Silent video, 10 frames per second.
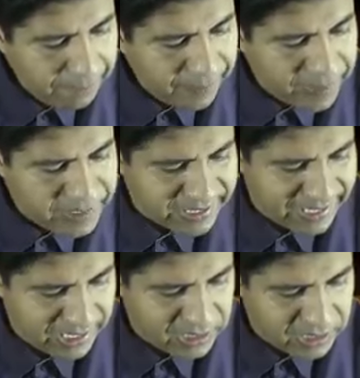
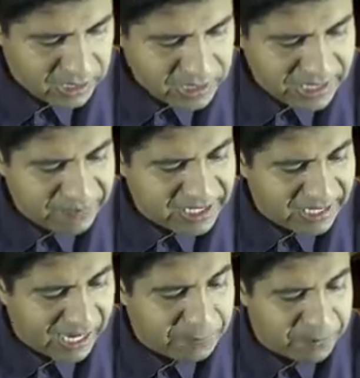percent,
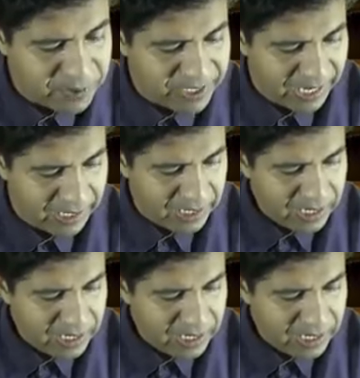79%.